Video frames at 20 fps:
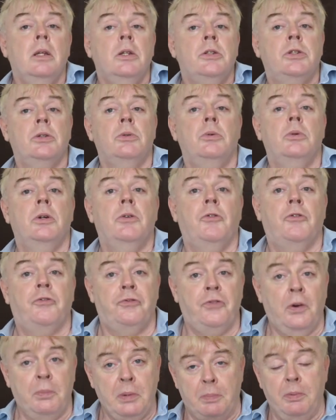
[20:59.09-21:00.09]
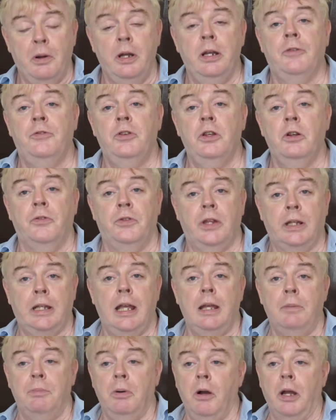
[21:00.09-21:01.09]
So, from the point of view of the
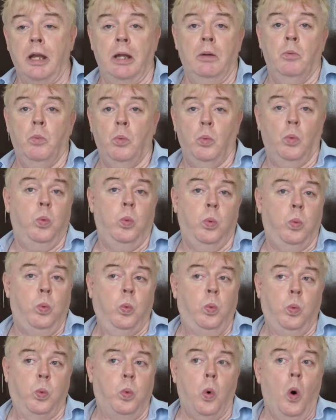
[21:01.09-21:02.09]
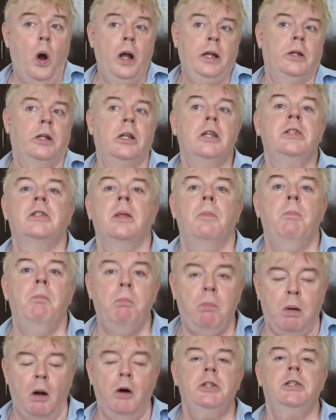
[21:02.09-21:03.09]
gay boy, what is the
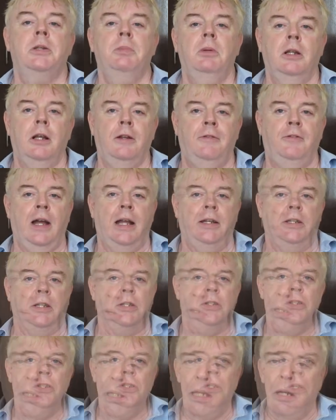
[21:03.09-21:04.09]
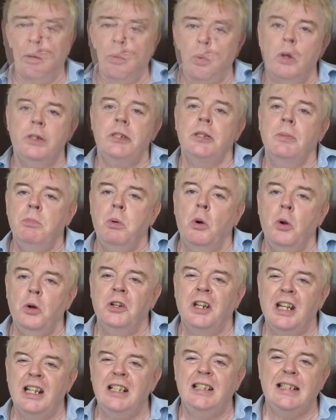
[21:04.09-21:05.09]
possible advantage here? What's
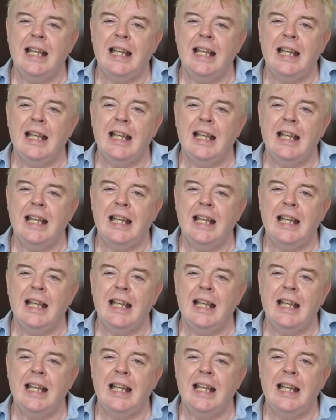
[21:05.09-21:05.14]
important is